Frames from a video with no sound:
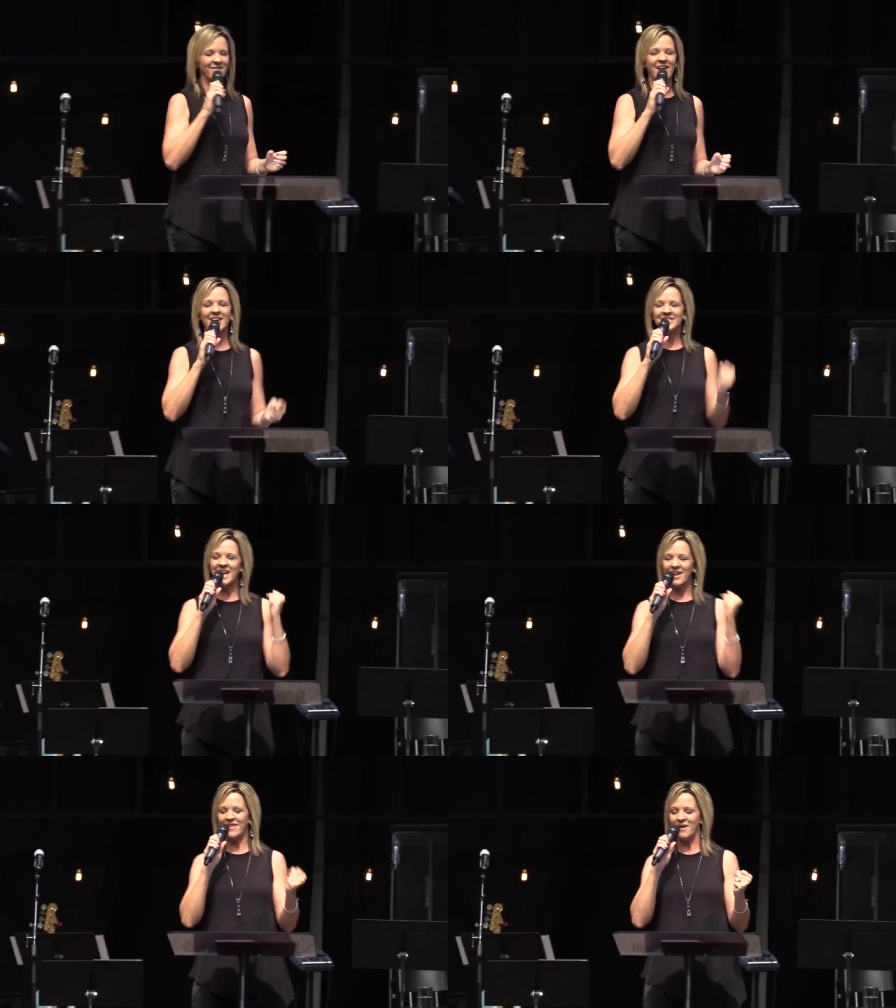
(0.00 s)
I'm like, it's
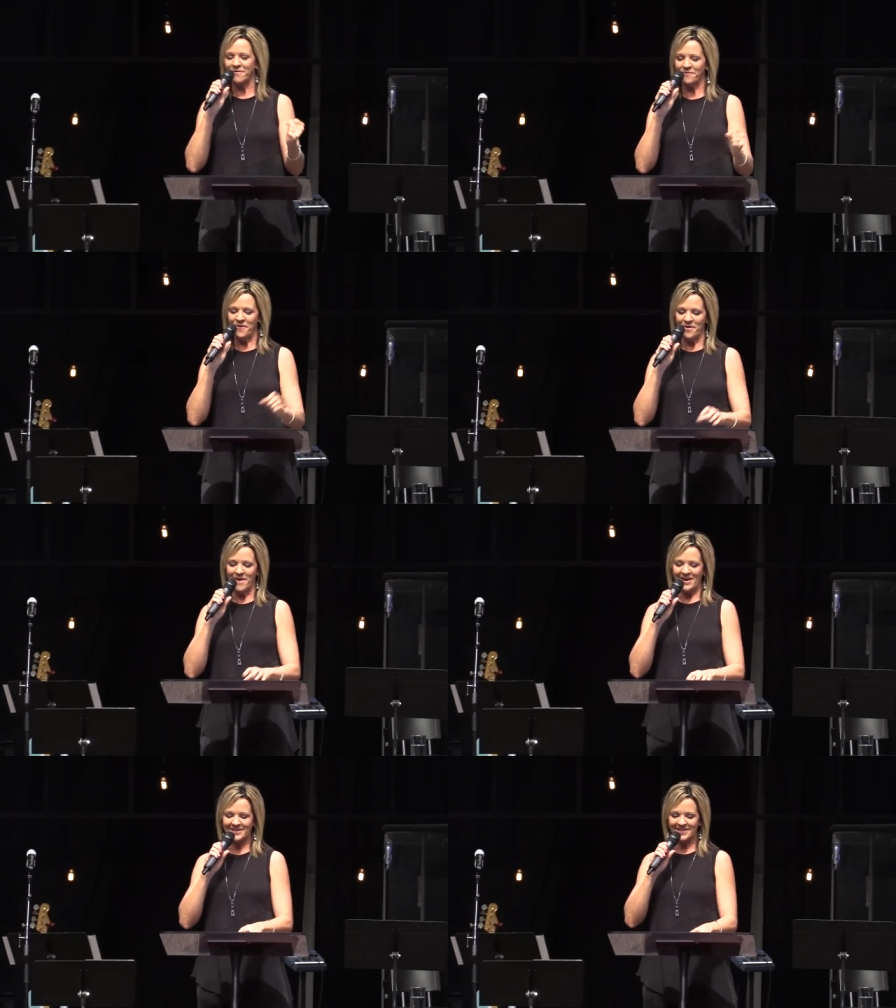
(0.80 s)
not even out for four
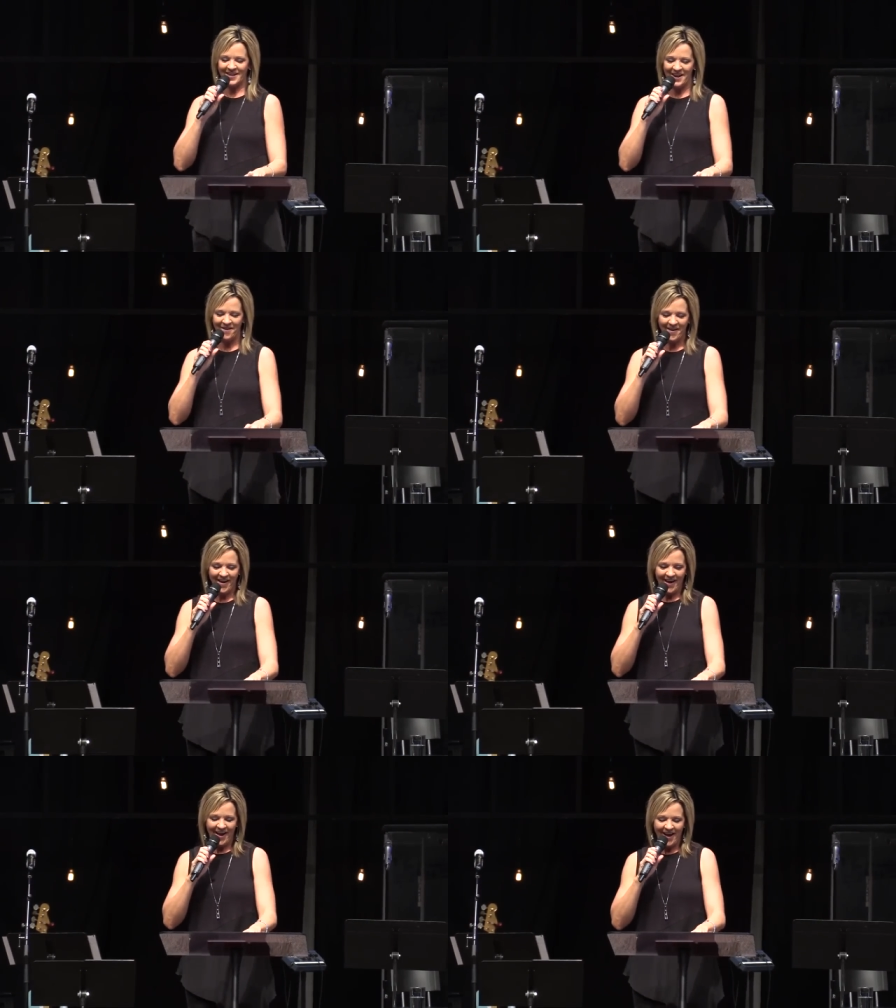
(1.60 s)
months, you know.
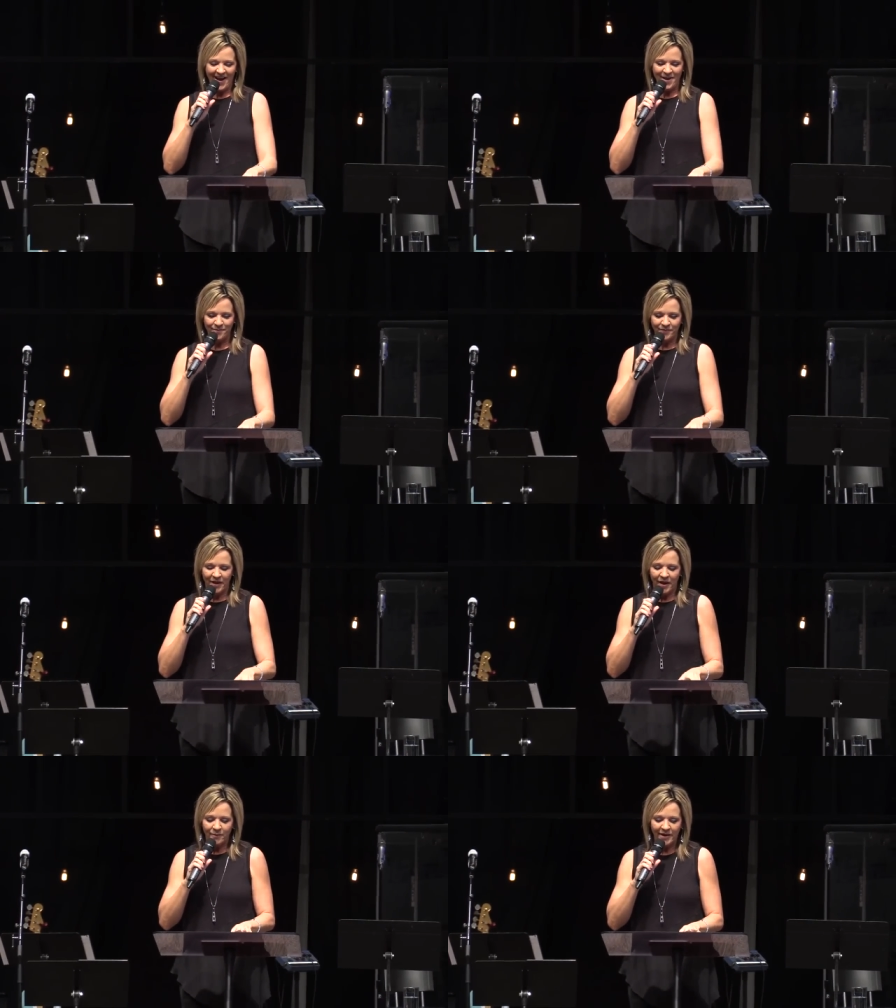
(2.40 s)
Um,
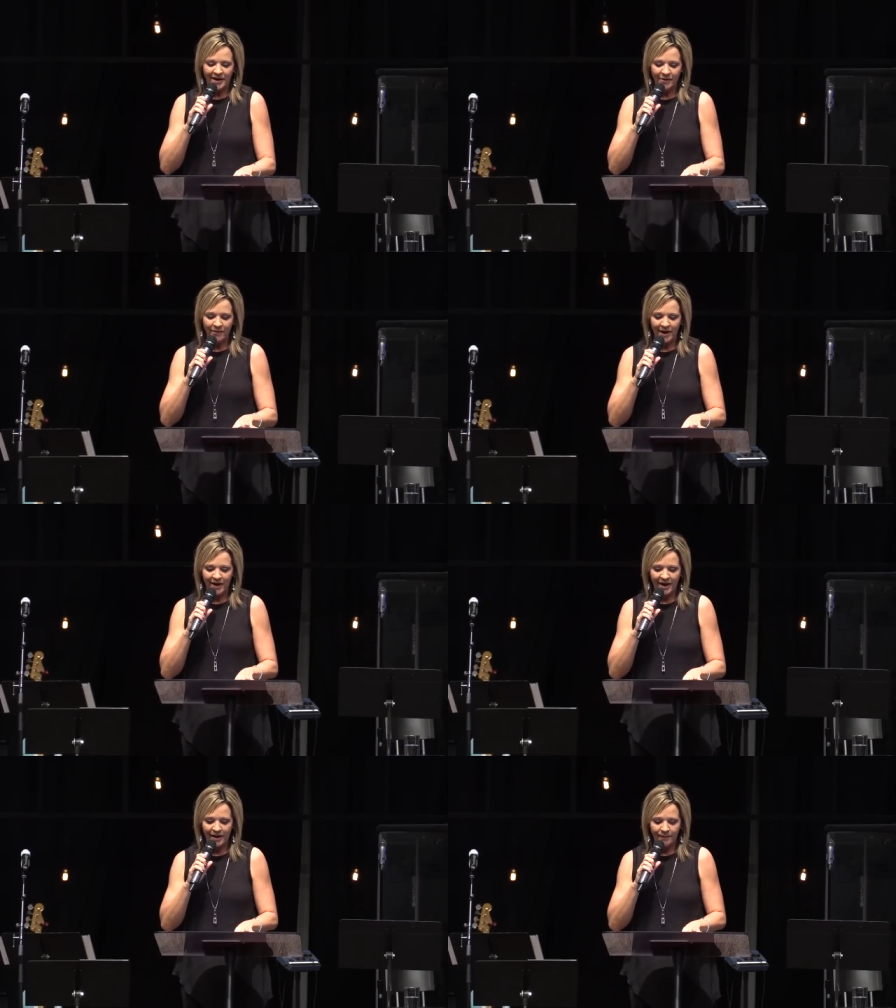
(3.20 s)
but anyway,
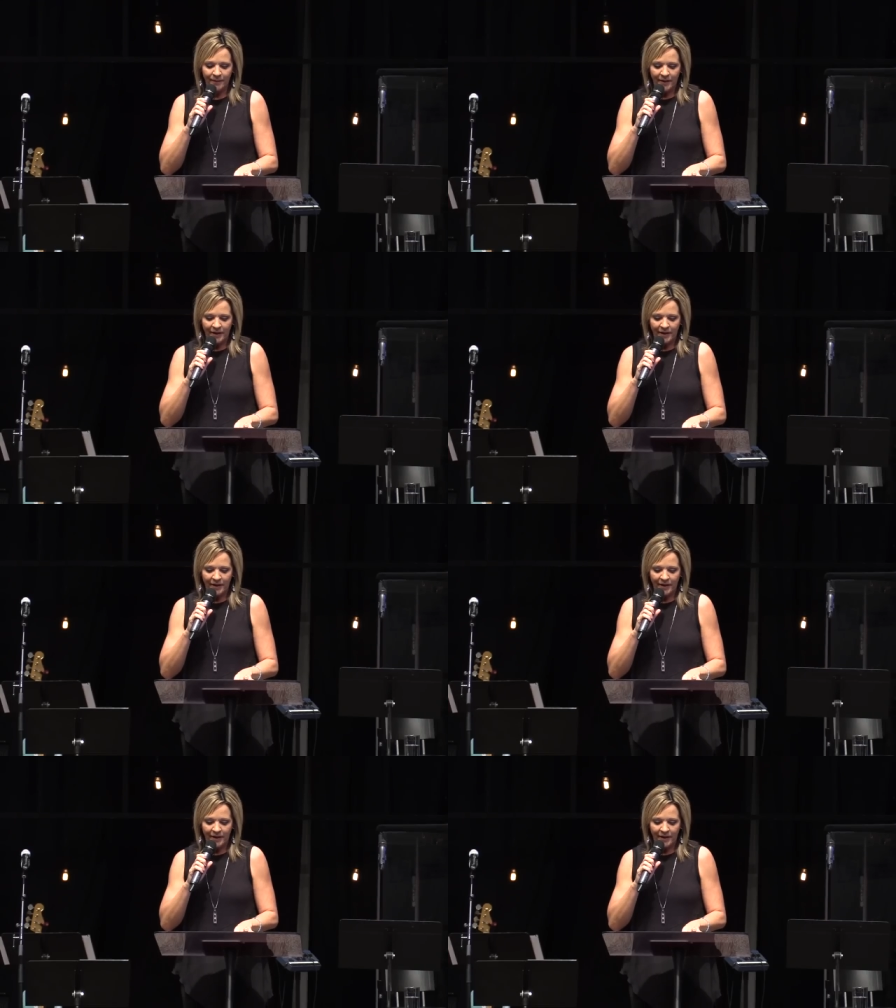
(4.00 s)
uh,